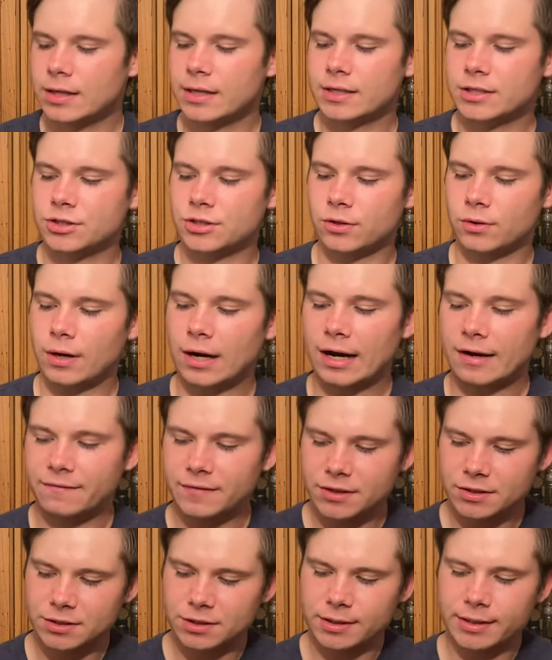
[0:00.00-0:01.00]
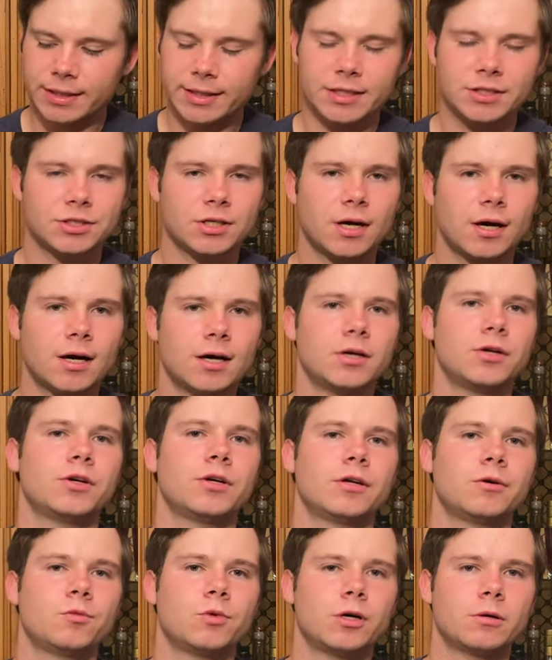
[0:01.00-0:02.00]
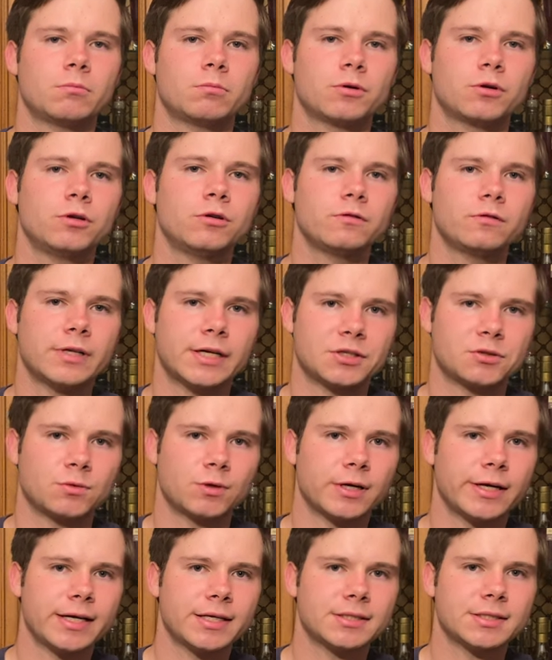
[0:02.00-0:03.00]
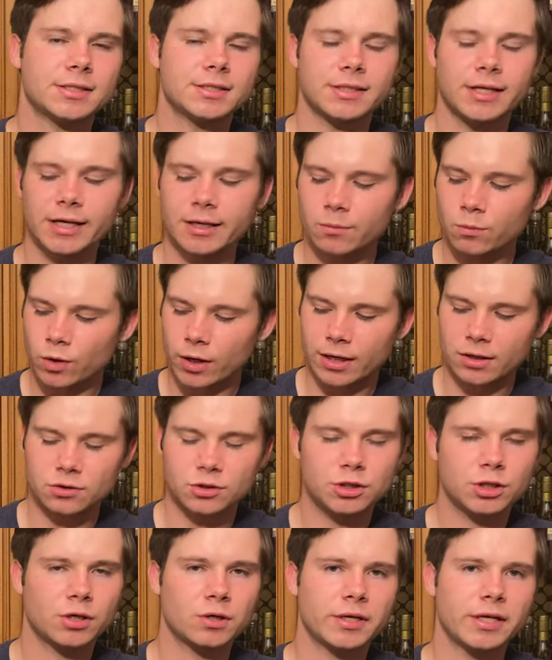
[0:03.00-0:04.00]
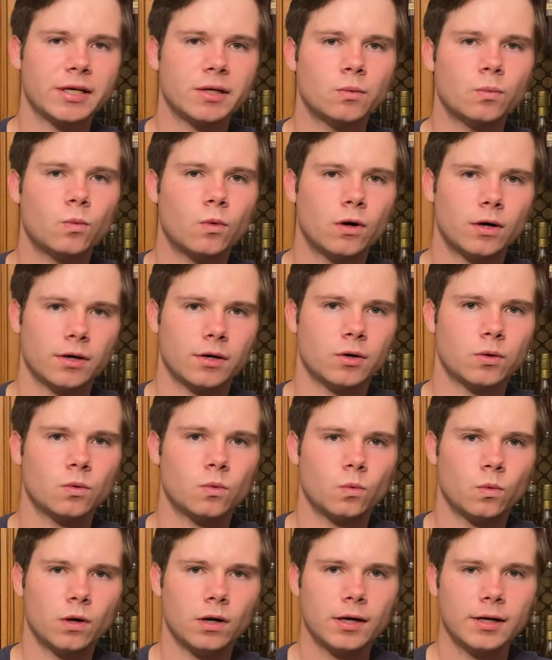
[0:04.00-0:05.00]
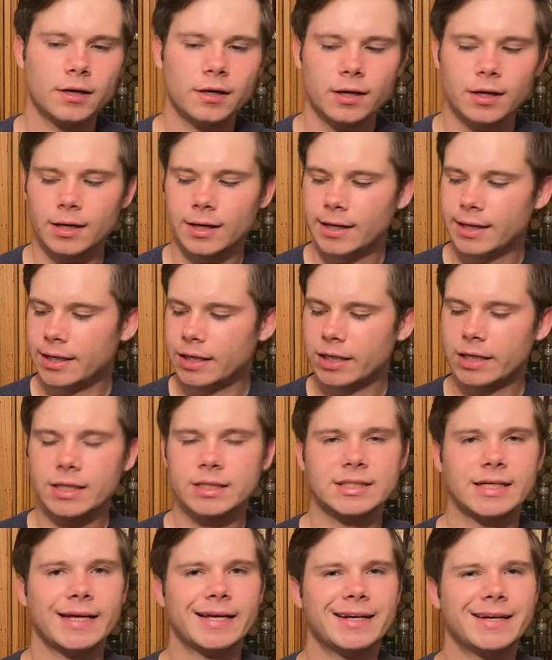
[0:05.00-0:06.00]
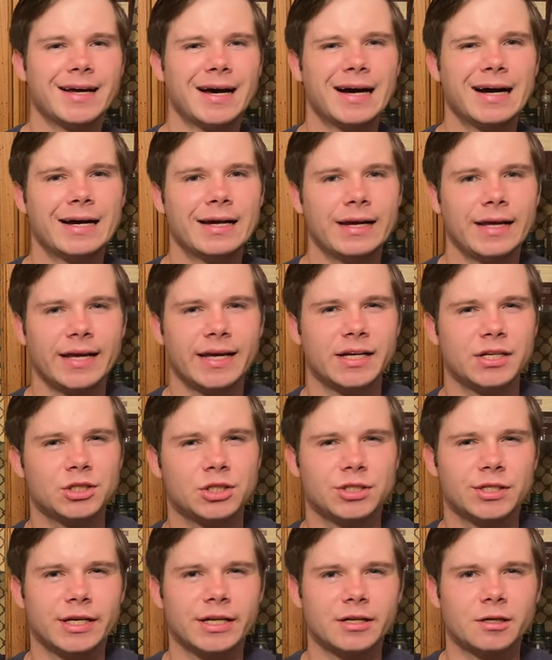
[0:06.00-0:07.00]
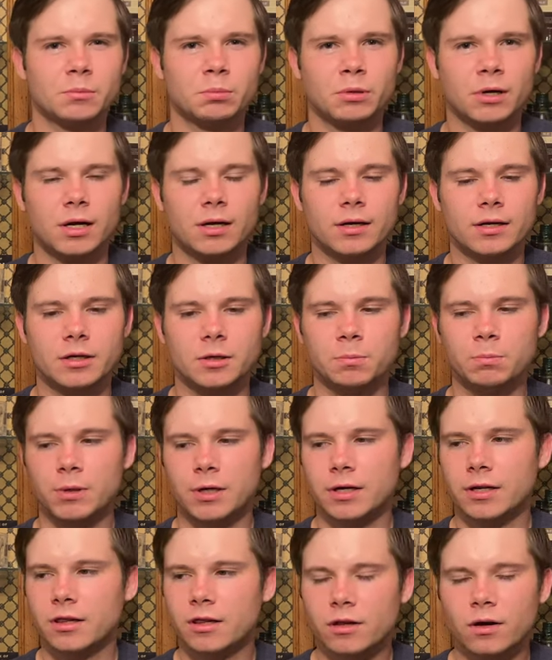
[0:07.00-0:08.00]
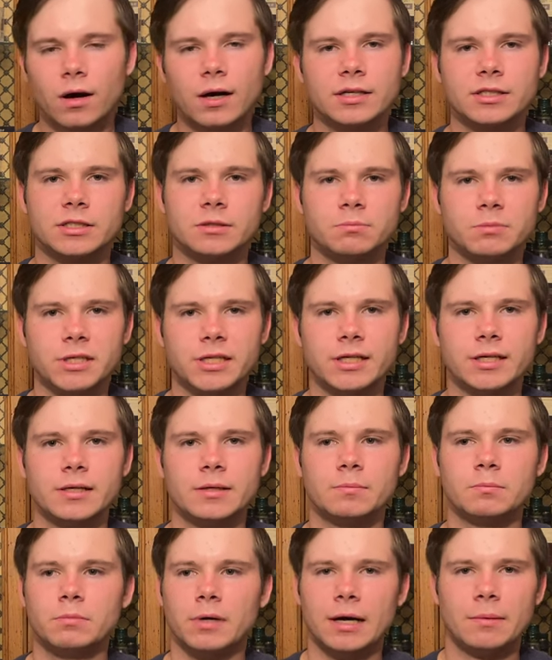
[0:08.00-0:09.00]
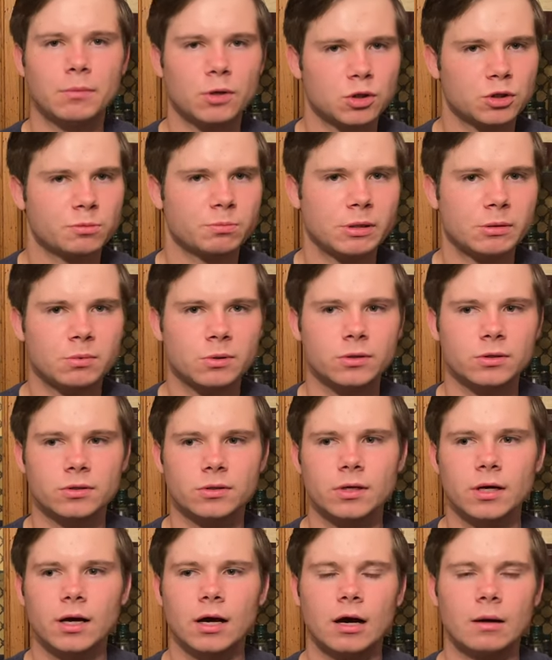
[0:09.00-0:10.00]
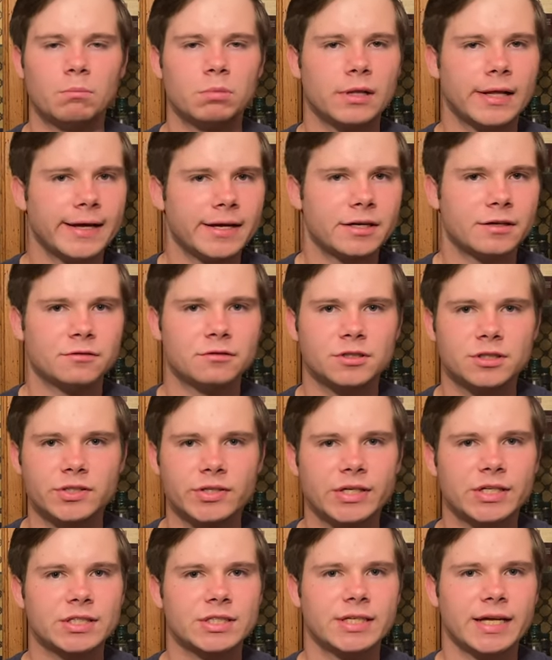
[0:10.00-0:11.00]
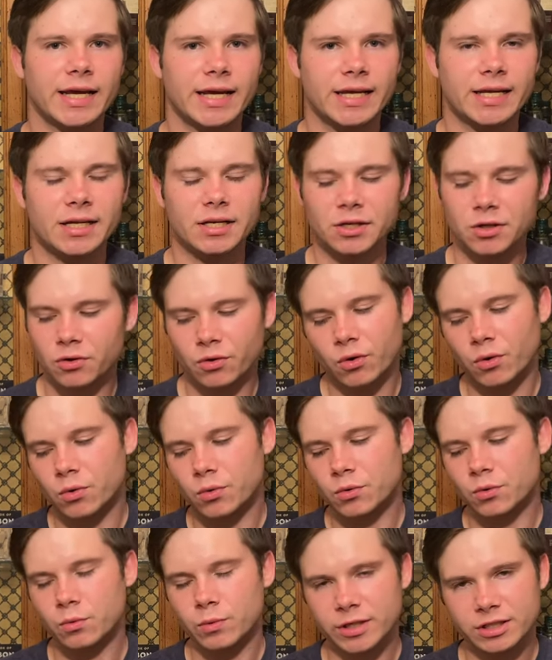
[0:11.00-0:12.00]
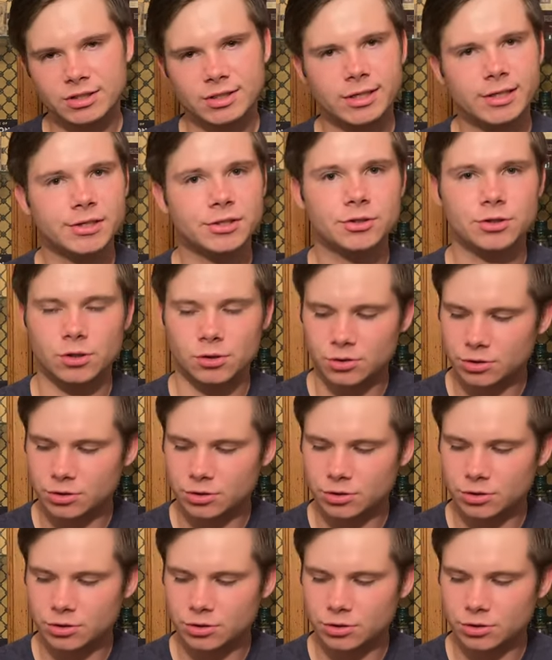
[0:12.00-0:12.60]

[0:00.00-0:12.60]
So obviously it's 101 proof. That's where it gets its name, Wild Turkey 101. It is a non-age stated product, but thought to be, by most people, a blend of 6- to 8-year-old whiskeys, so